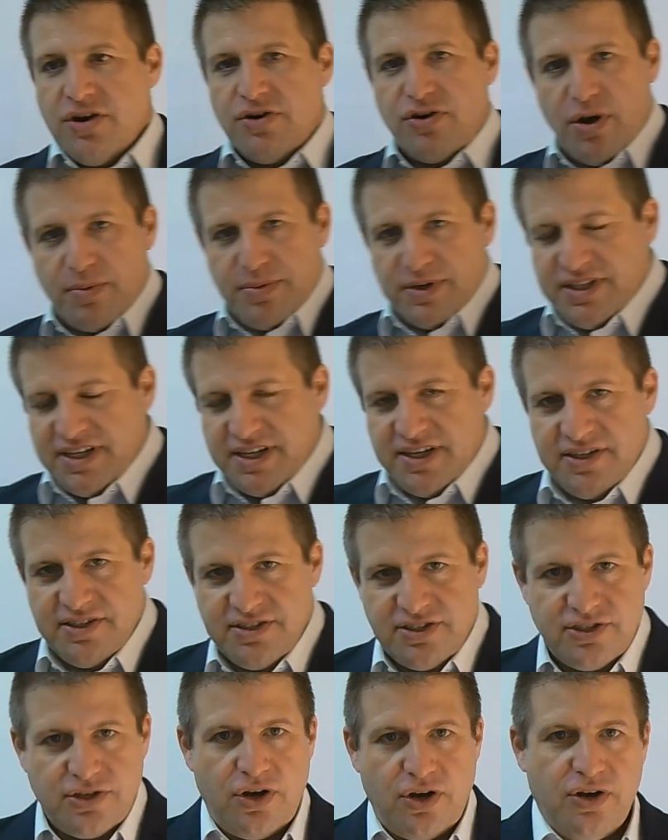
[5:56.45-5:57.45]
Robert
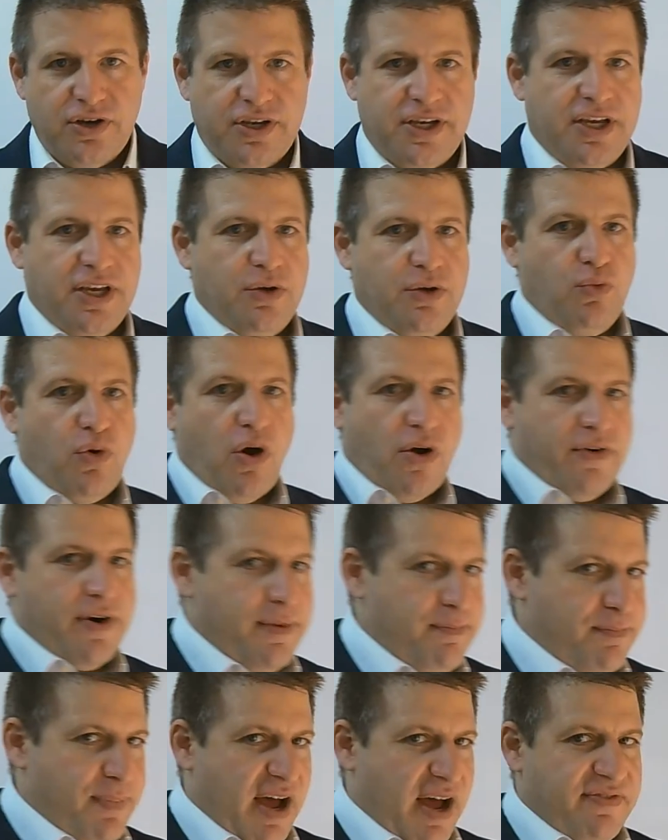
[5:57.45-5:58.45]
Kiyosaki,
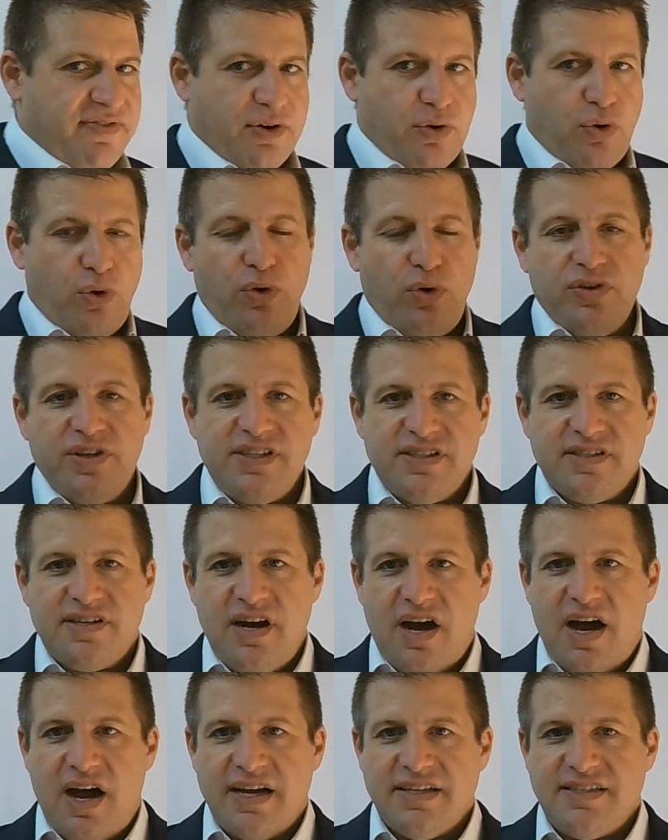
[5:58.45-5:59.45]
Warren Buffett, all these
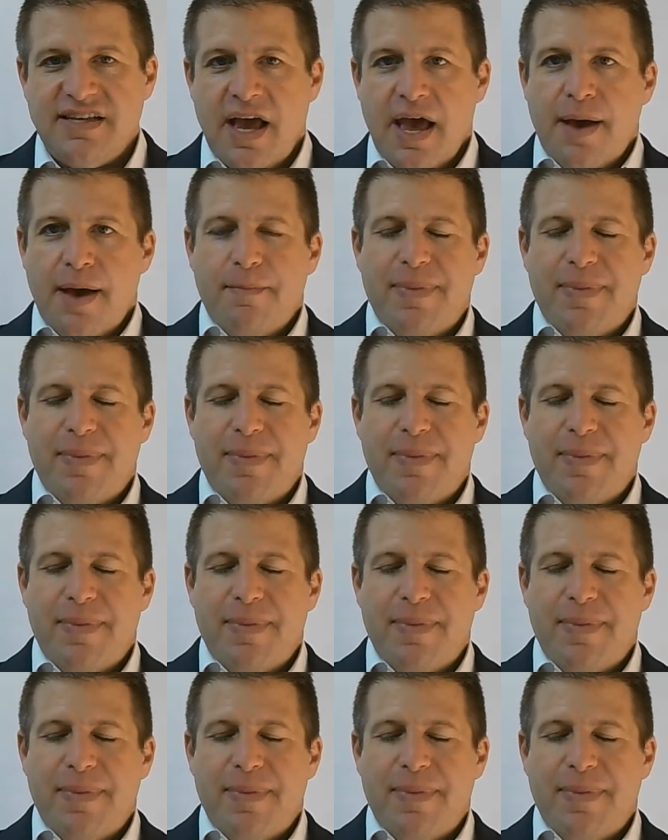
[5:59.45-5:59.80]
guys.